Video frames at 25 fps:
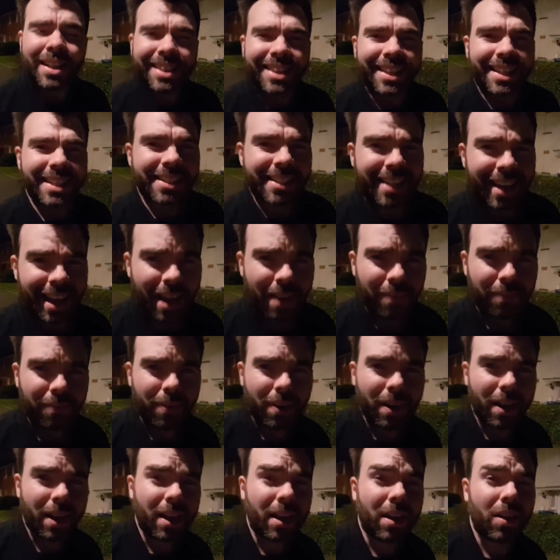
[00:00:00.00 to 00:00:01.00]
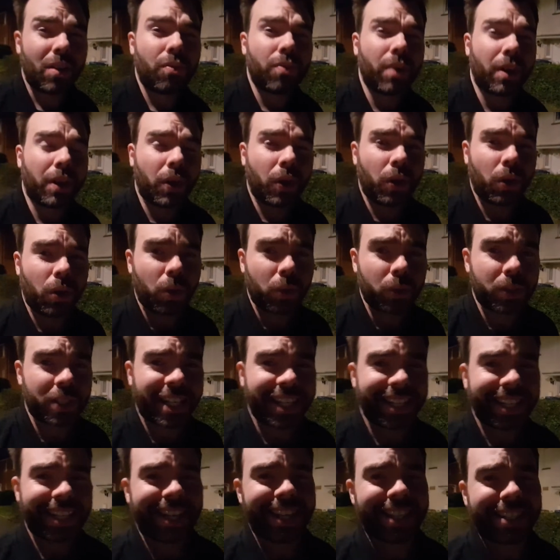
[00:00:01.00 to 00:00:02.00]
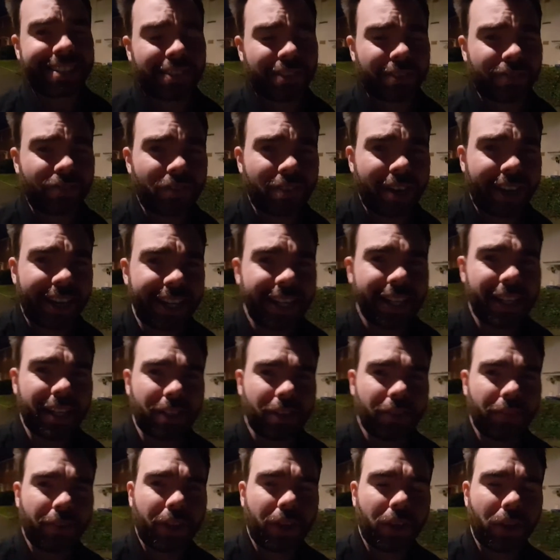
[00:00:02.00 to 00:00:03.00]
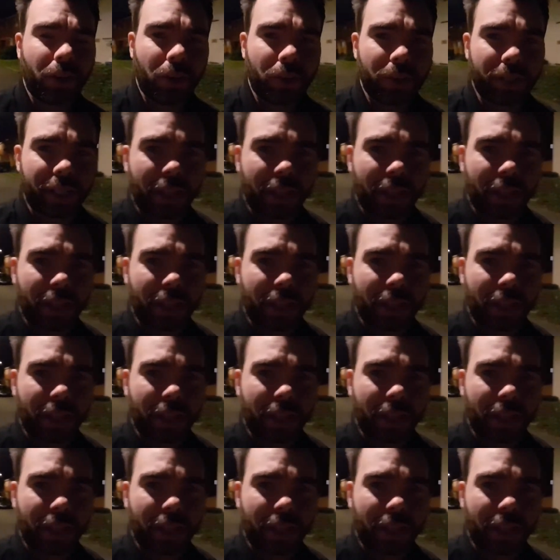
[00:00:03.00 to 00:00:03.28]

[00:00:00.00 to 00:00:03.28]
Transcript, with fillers: this camera recording isn't really gonna record